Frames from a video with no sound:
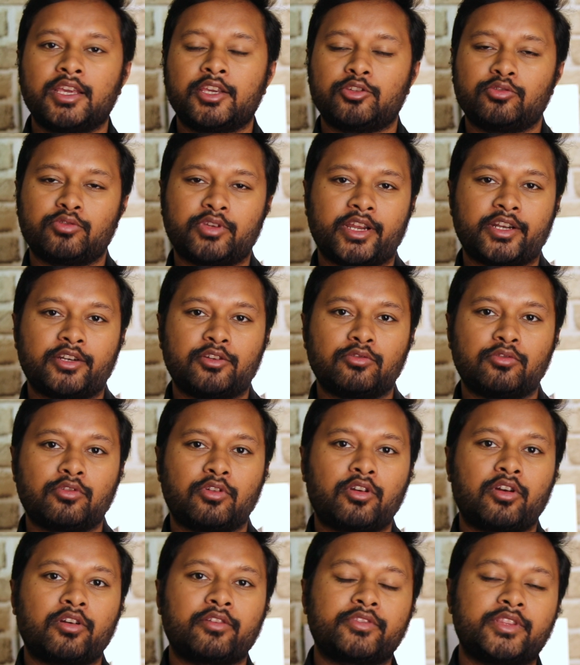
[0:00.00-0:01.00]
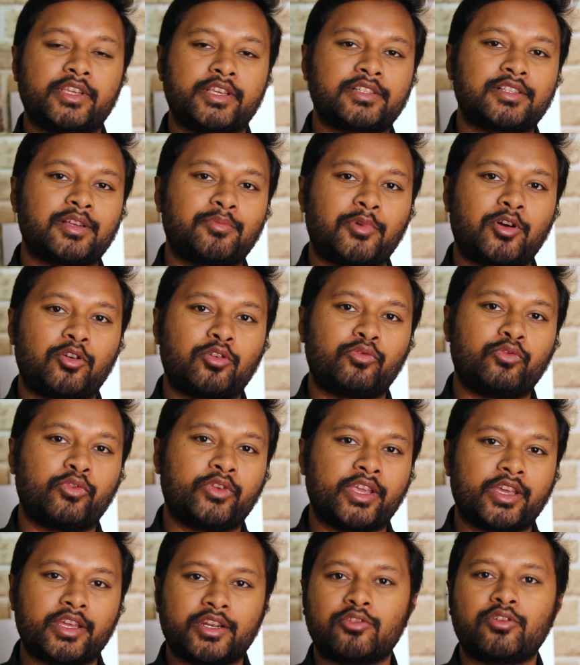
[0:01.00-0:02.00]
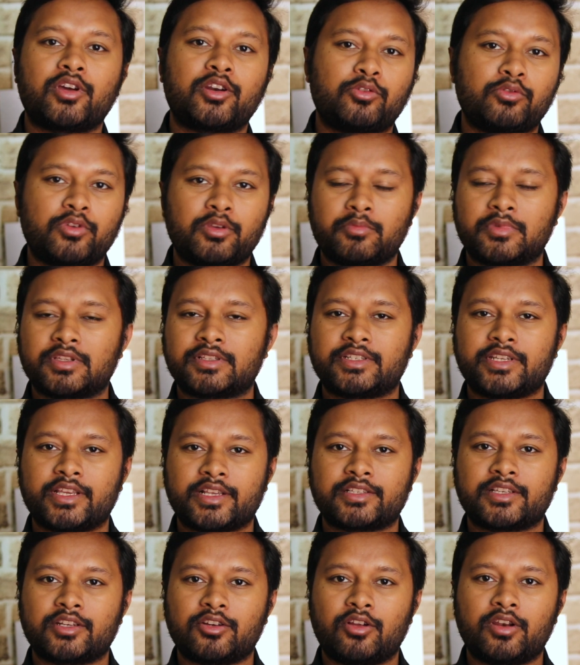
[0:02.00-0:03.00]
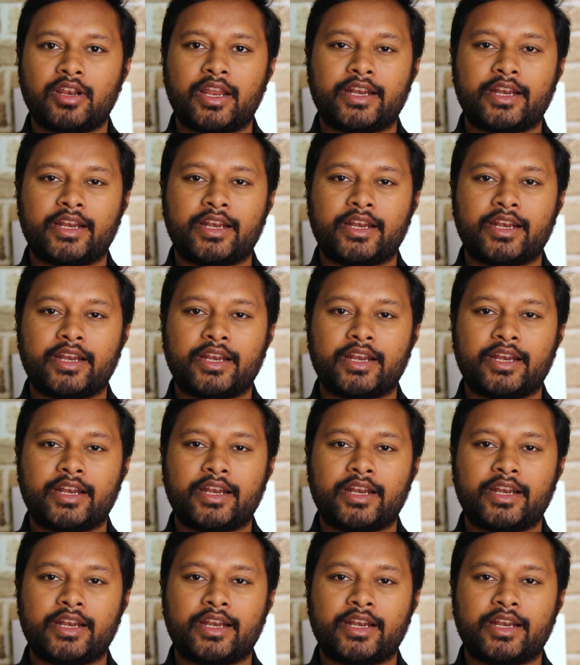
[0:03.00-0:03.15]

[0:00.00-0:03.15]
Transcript: you get to know a lot of things about where you are doing mistakes and all,